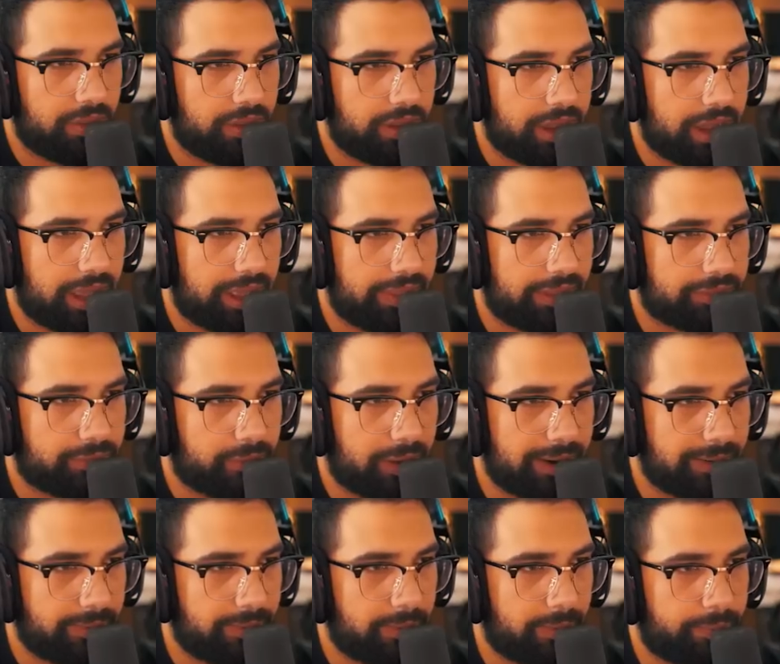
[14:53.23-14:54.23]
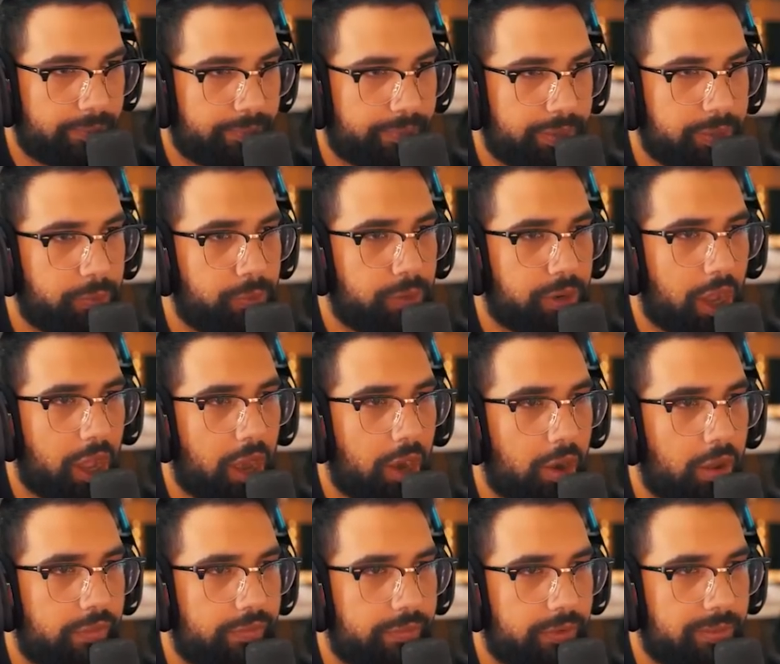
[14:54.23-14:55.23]
yeah, that's right. Puke all
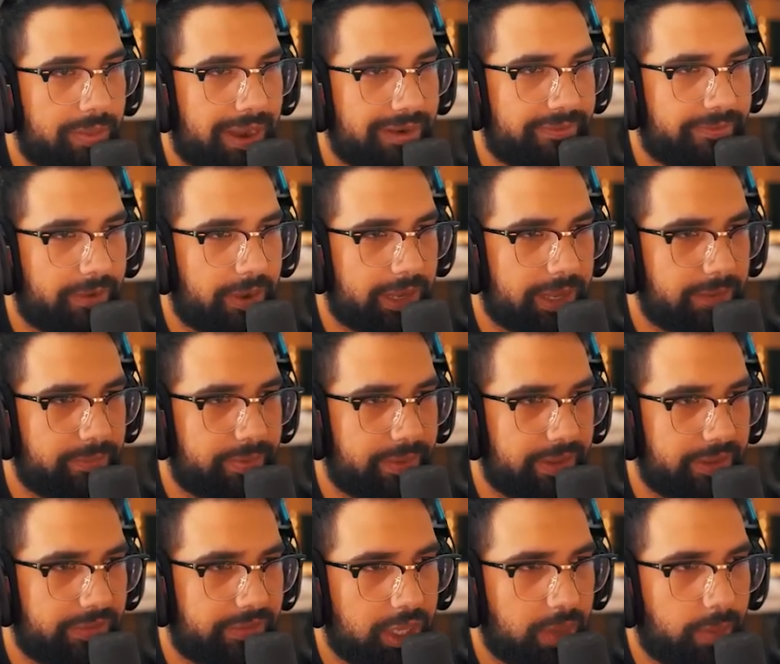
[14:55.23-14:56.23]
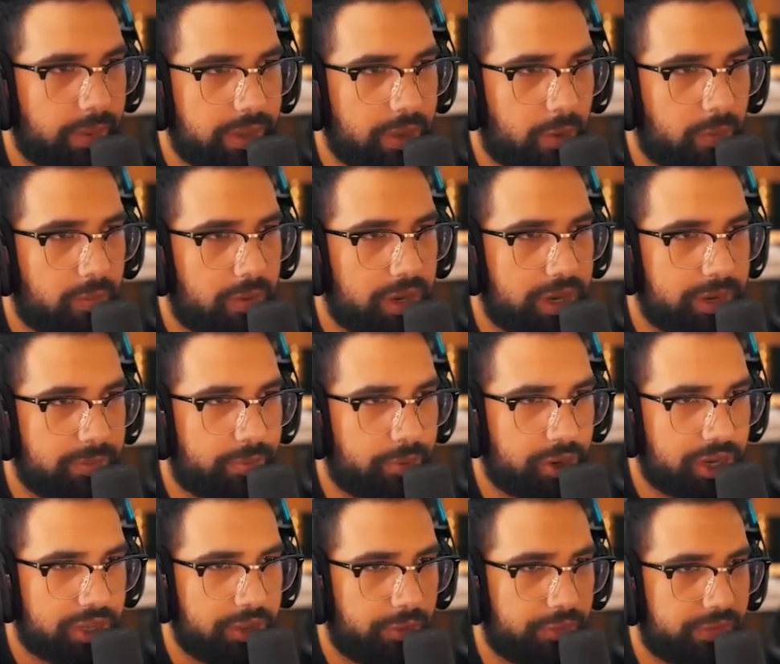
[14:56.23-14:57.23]
over my fucking piss. Give me your money.
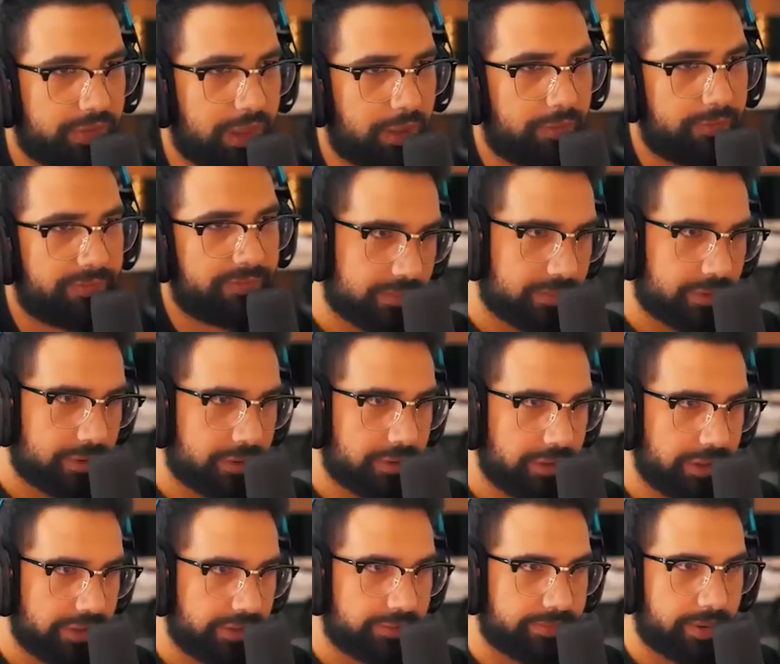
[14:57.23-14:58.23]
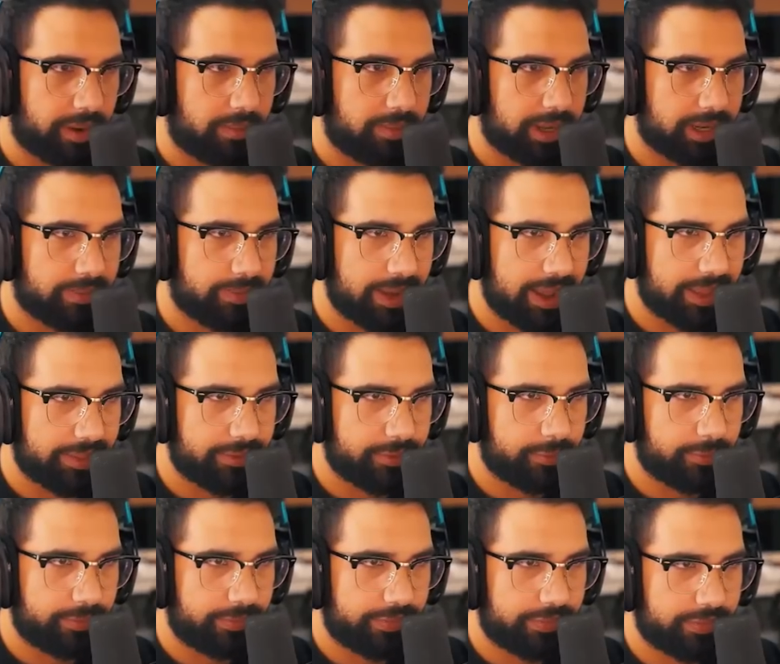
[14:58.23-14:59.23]
Break yourself. What are these? Public
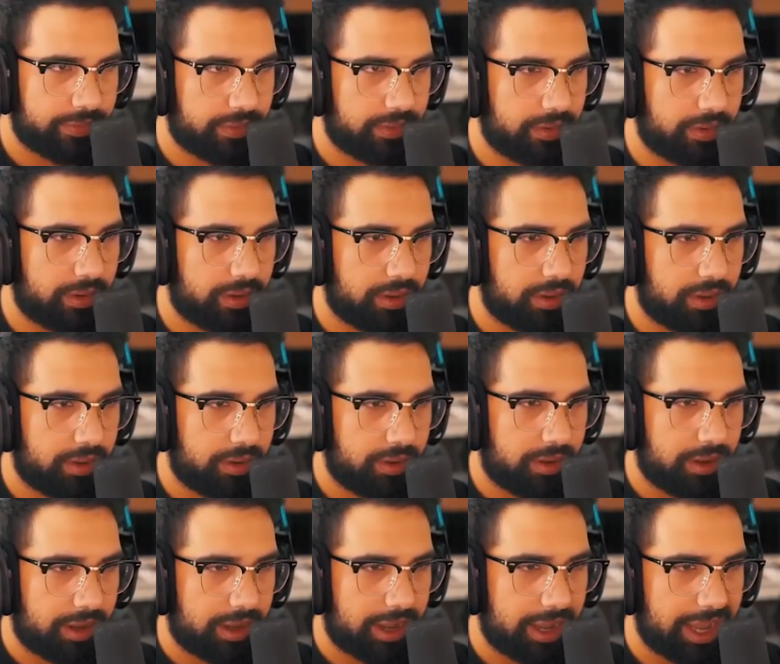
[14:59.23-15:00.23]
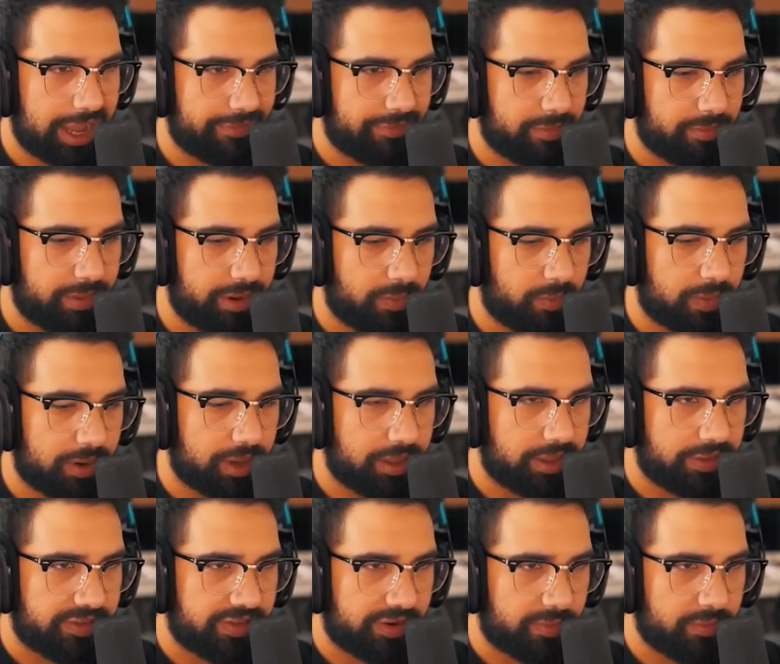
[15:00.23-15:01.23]
bathrooms? I haven't been in one of
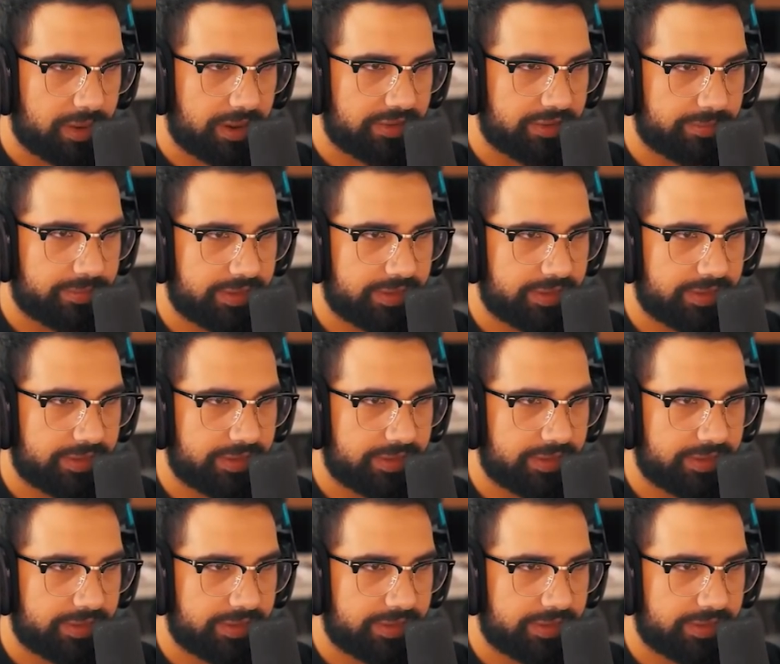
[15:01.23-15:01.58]
these in quite some